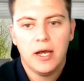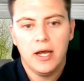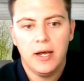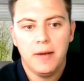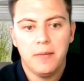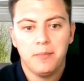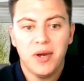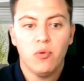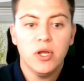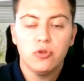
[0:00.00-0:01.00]

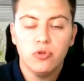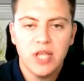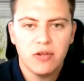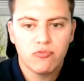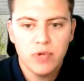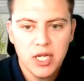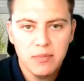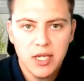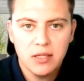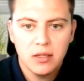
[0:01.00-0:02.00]
But what do they really
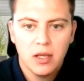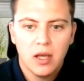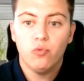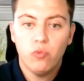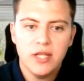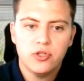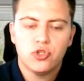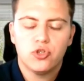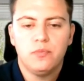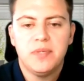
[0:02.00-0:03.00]
mean? And when
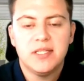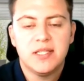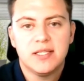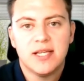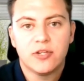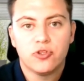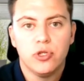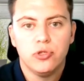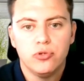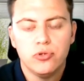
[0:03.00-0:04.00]
should businesses
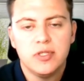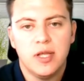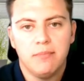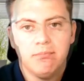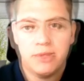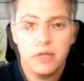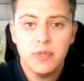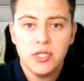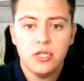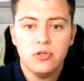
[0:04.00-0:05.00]
actually use them? So
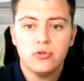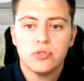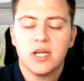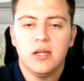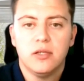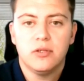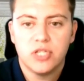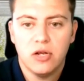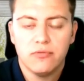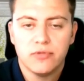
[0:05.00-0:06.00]
imagine you're scanning the
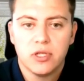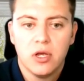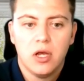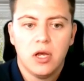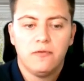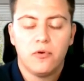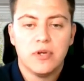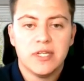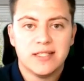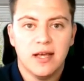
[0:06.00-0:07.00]
shelves for
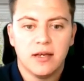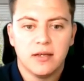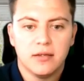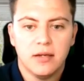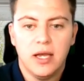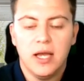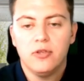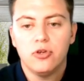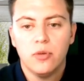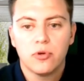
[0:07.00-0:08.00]
a snack
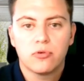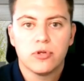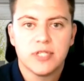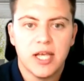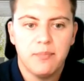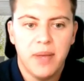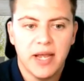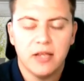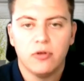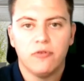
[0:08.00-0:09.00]
and you come across a
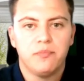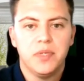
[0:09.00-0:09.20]
packet of